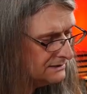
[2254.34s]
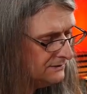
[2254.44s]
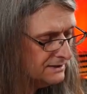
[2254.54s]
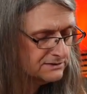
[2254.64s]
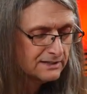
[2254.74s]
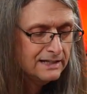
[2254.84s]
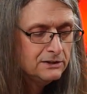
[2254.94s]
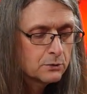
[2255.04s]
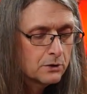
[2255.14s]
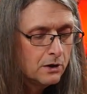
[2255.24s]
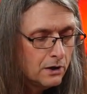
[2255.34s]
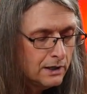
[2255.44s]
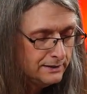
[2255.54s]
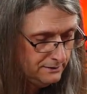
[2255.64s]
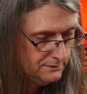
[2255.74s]
activate a site you're
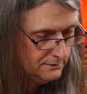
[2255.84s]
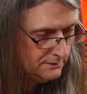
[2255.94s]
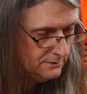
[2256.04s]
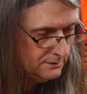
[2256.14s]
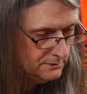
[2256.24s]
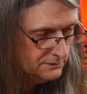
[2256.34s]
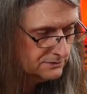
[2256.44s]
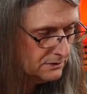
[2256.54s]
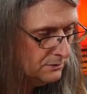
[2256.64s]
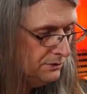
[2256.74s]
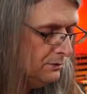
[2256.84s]
on. So